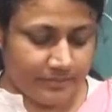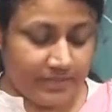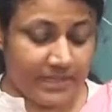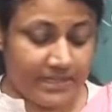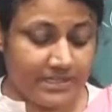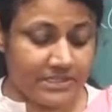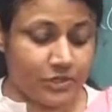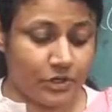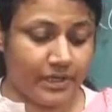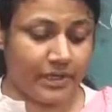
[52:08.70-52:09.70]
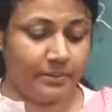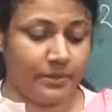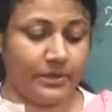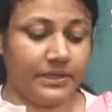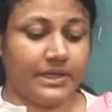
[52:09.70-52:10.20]
Then he is talking
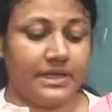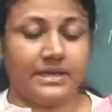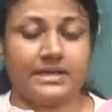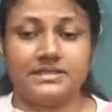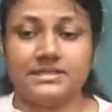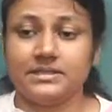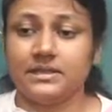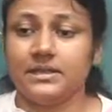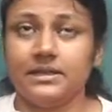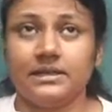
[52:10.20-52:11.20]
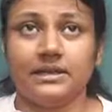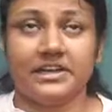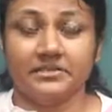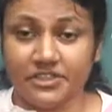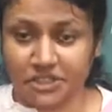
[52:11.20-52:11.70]
about his uh,
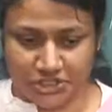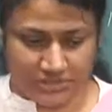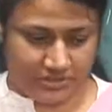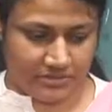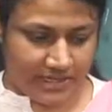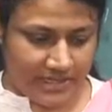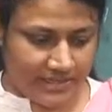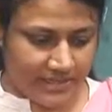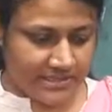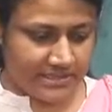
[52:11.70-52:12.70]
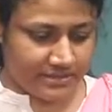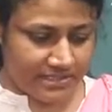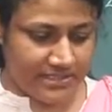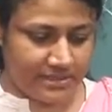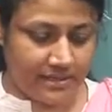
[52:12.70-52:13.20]
conversion, right? His
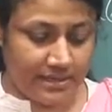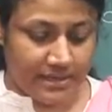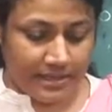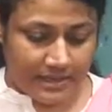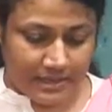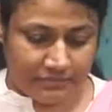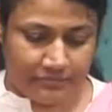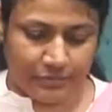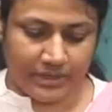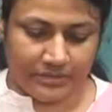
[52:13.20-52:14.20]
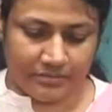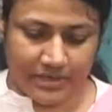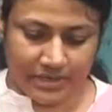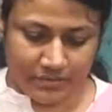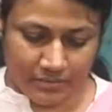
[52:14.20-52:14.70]
Christian life. Okay,
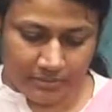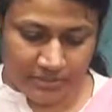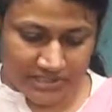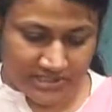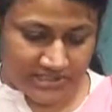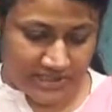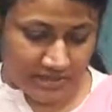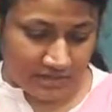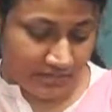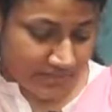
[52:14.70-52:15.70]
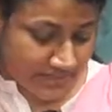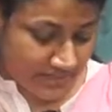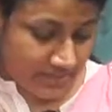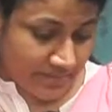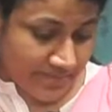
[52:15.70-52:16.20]
read from verse ten onwards.
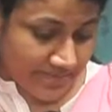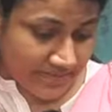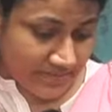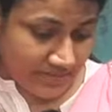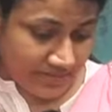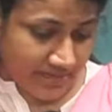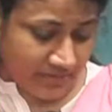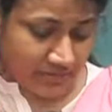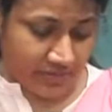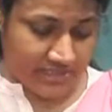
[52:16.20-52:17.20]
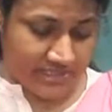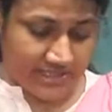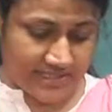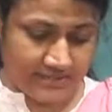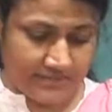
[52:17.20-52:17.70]
Somebody else will read from verse ten.